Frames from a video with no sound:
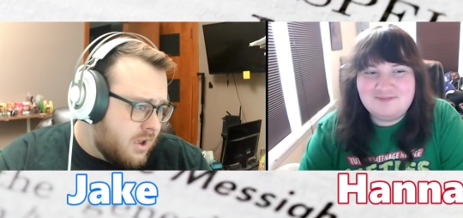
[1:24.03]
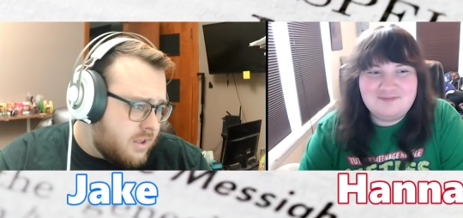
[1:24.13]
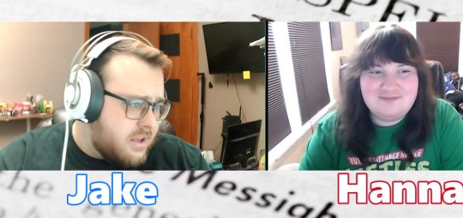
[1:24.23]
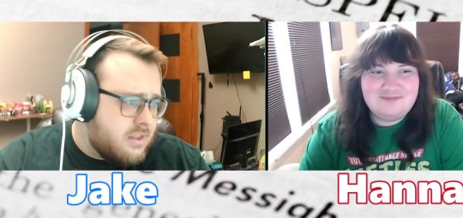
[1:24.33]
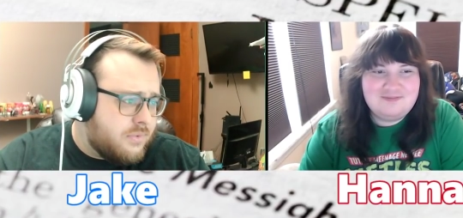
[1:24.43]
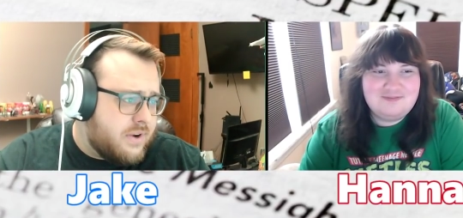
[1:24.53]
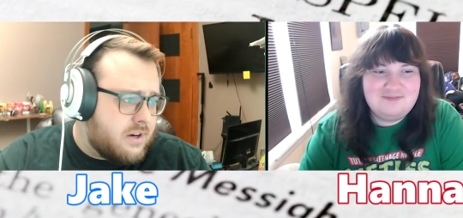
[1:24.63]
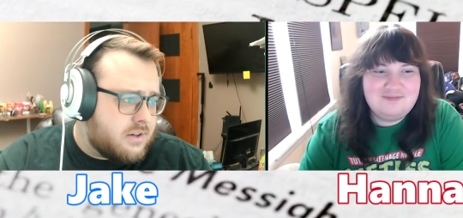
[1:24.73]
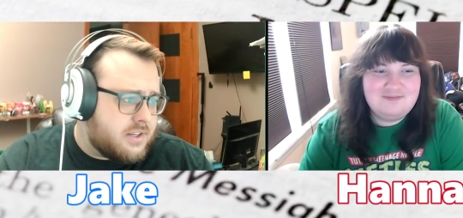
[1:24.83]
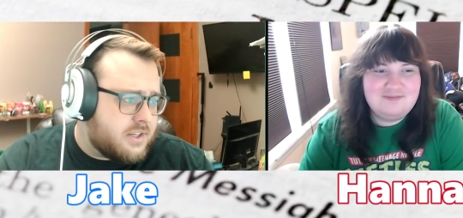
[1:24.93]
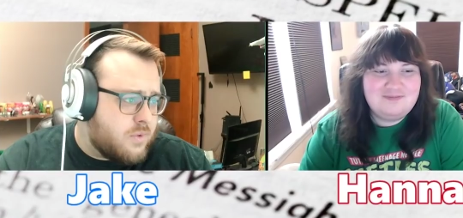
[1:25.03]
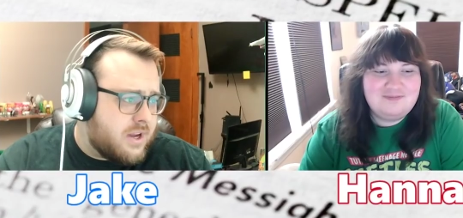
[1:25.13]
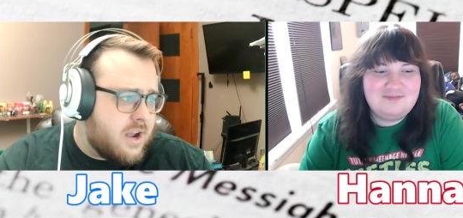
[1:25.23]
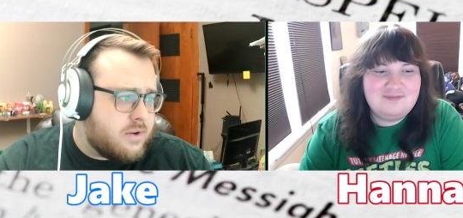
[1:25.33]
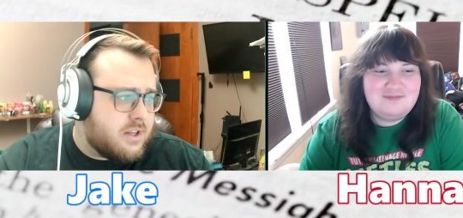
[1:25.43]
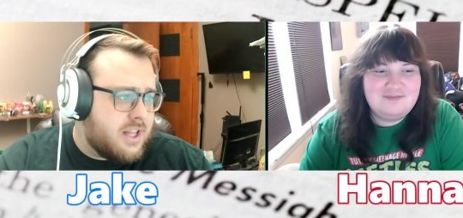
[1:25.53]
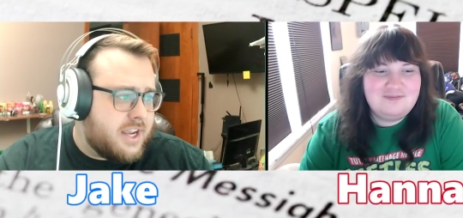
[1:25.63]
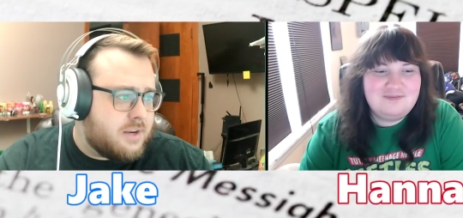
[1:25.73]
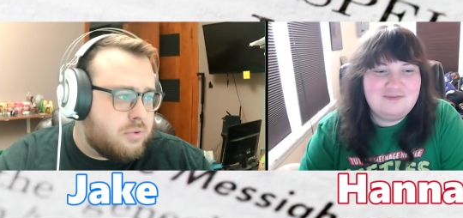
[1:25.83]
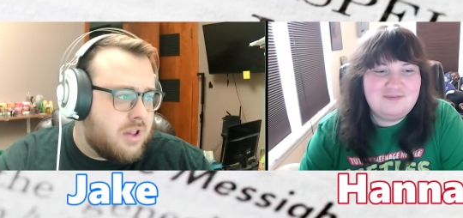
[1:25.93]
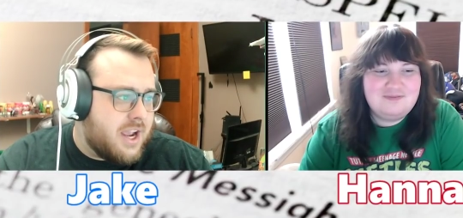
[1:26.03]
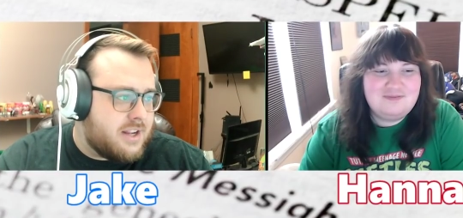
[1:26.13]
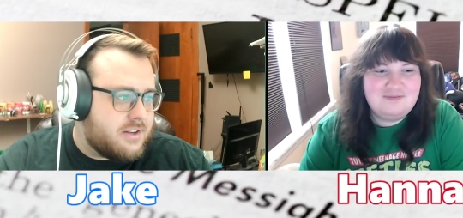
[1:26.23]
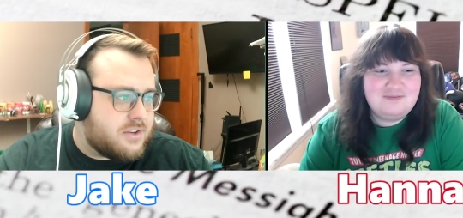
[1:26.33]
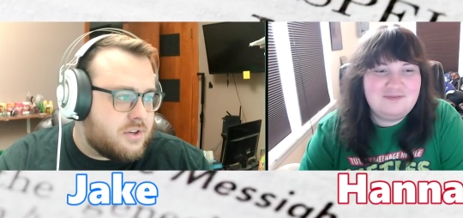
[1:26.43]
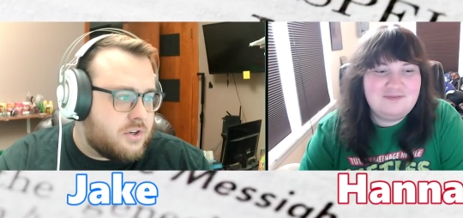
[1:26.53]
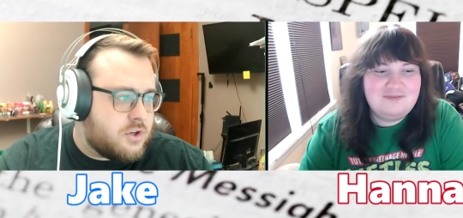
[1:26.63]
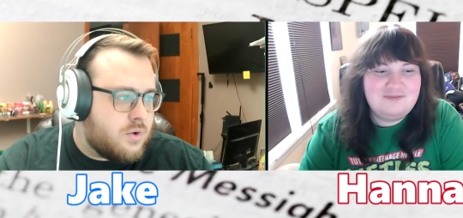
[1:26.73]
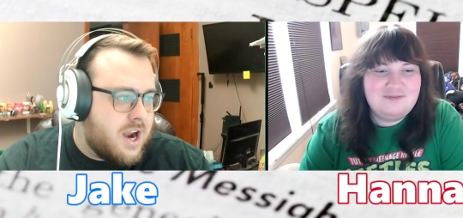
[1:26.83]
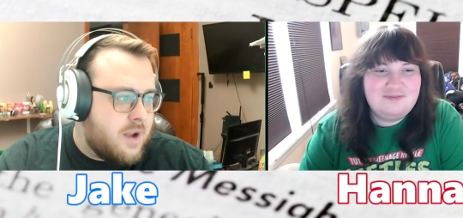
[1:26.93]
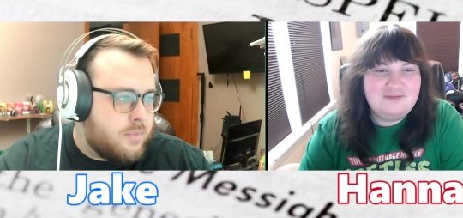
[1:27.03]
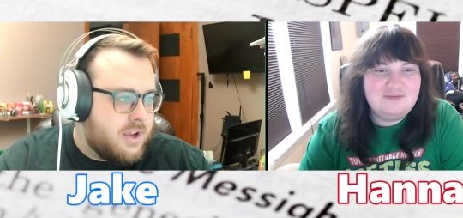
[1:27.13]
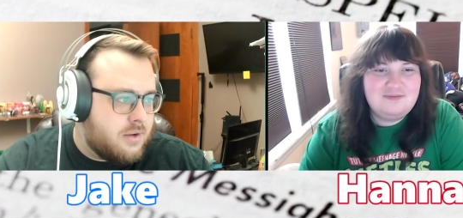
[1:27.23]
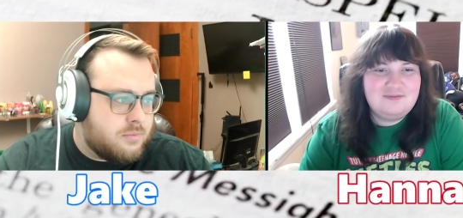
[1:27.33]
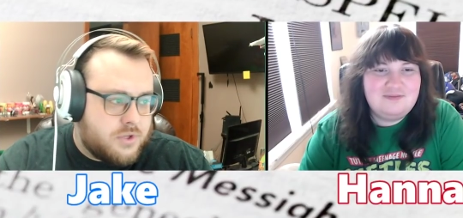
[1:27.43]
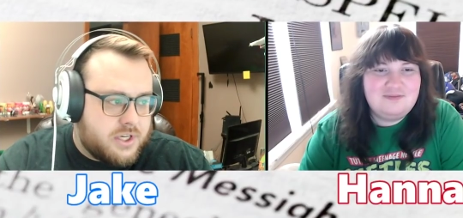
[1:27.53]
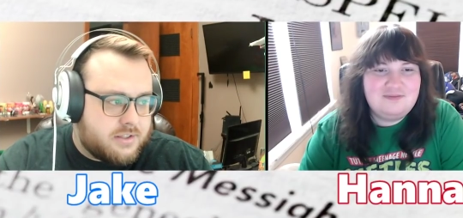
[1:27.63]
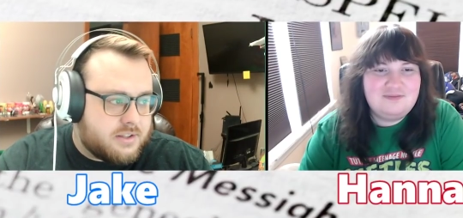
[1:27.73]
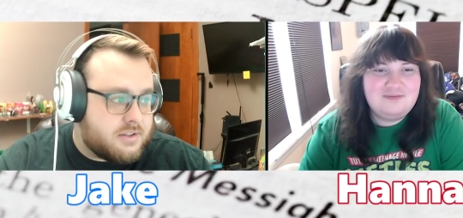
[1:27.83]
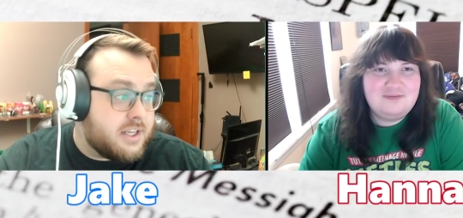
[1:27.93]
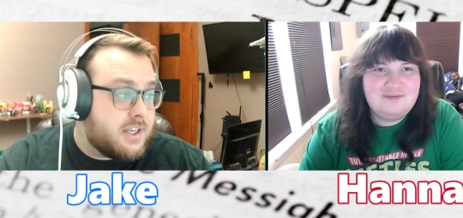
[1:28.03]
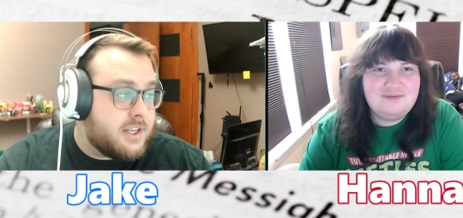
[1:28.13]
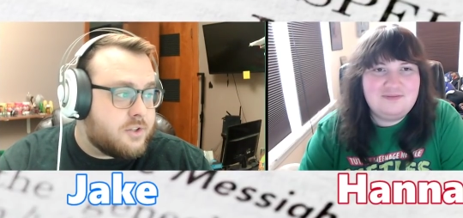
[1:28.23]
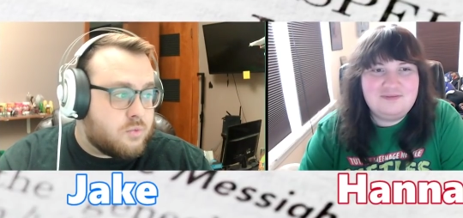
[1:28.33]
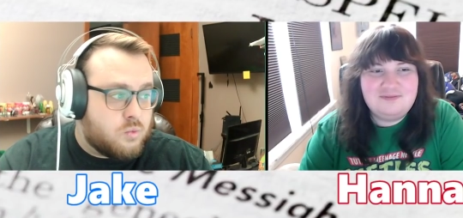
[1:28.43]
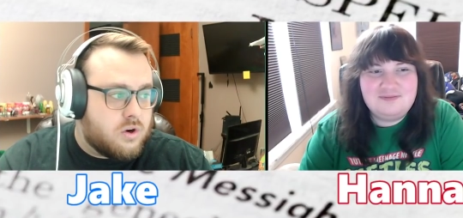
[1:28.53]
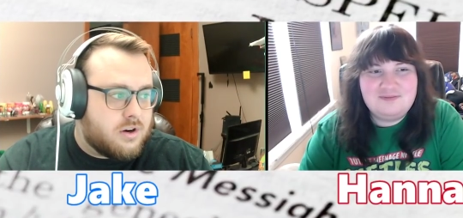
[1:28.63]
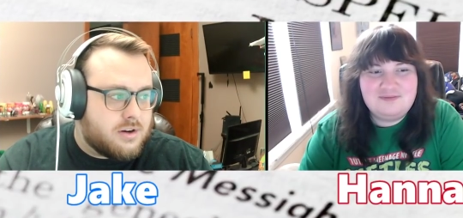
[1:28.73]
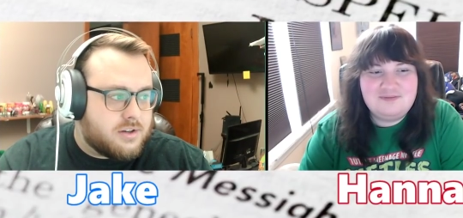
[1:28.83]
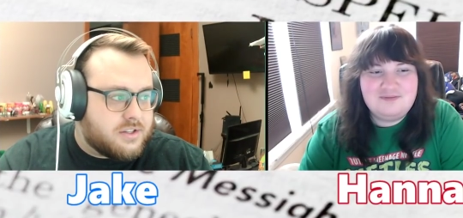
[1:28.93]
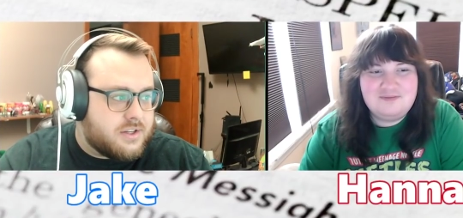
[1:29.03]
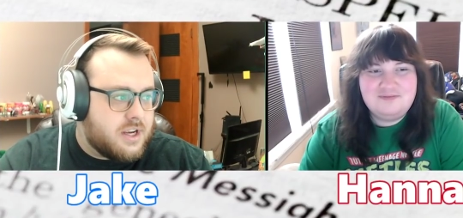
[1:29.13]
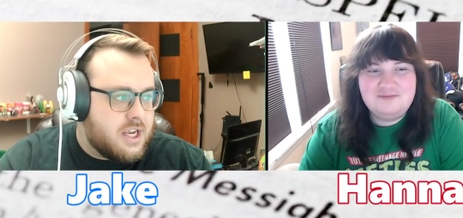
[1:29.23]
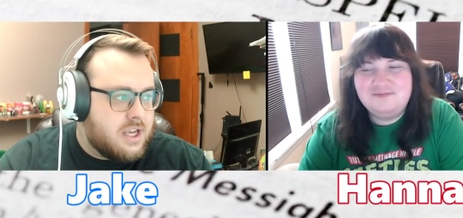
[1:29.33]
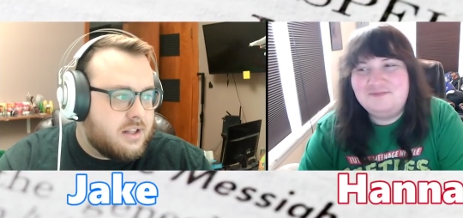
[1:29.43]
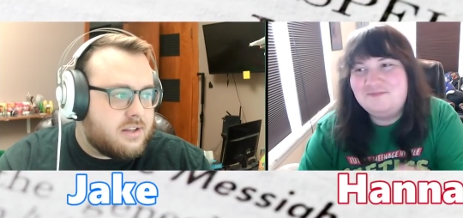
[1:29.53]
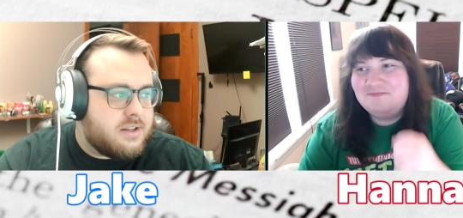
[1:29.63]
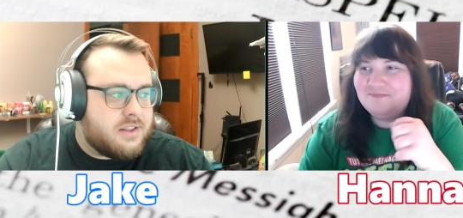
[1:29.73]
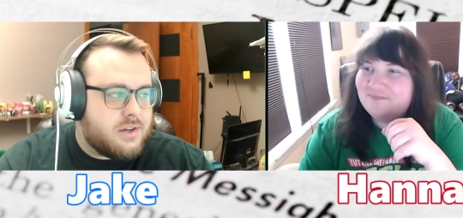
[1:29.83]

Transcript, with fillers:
Speaker 1: Then the Pharisees went out and laid plans to trap him, Jesus, in his words. They sent